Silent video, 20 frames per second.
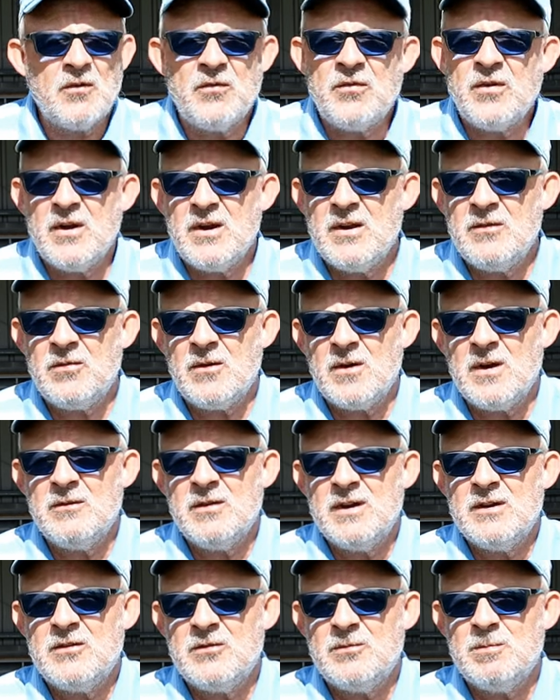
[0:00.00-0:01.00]
a
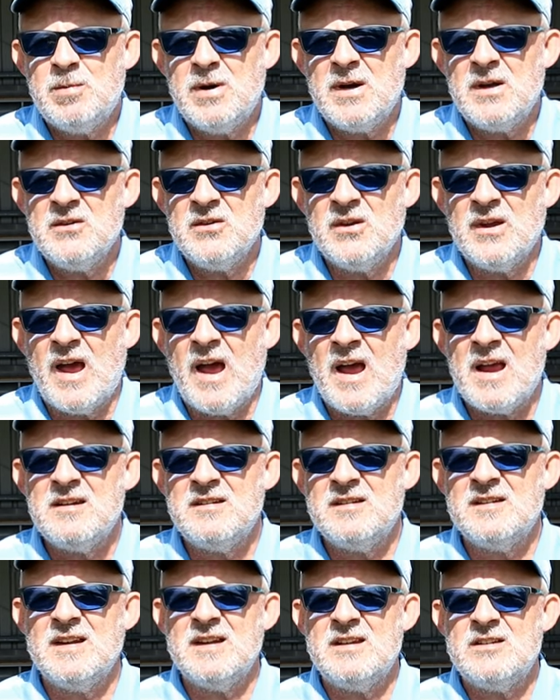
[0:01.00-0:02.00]
35 inch putter
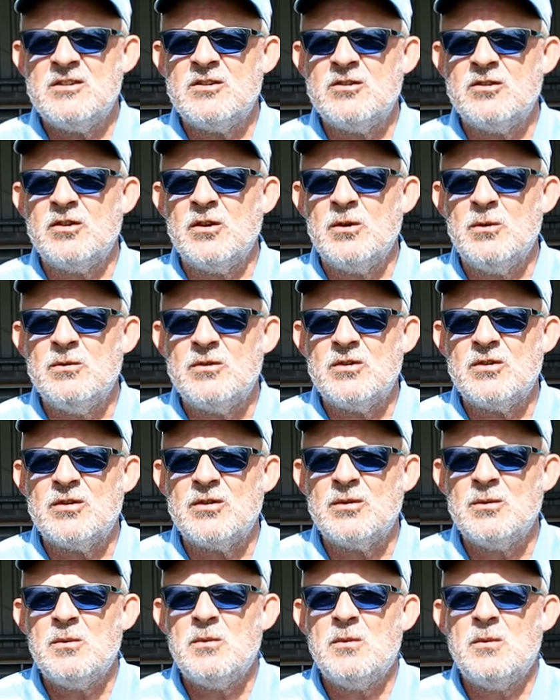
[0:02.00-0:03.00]
actually
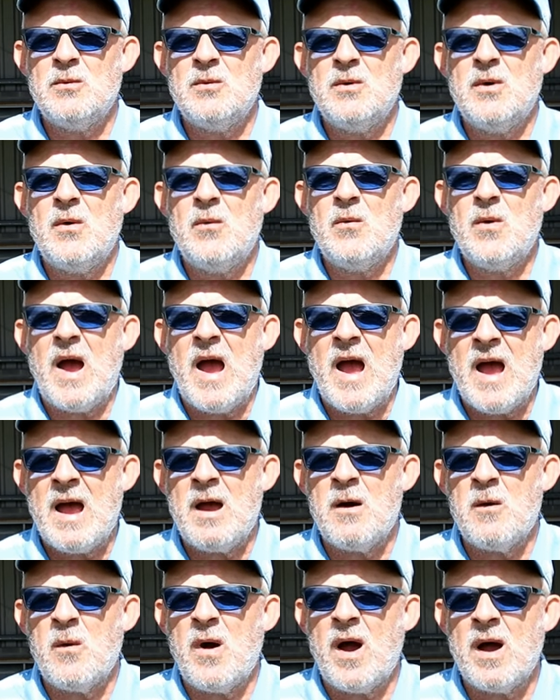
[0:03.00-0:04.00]
suits
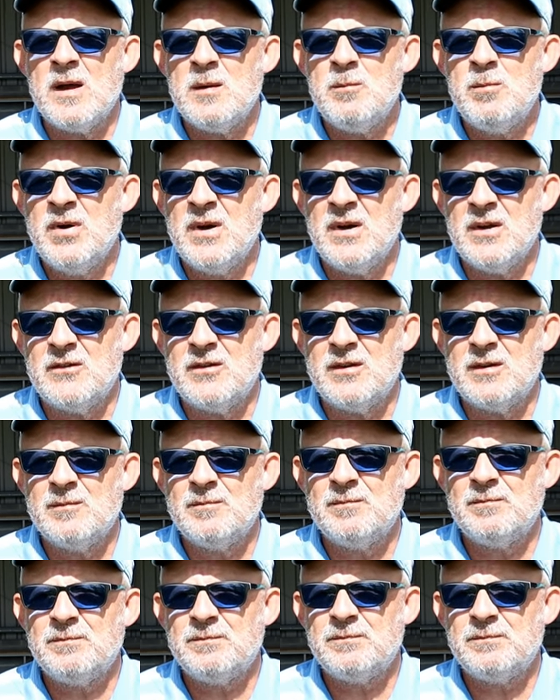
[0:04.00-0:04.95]
how I putt.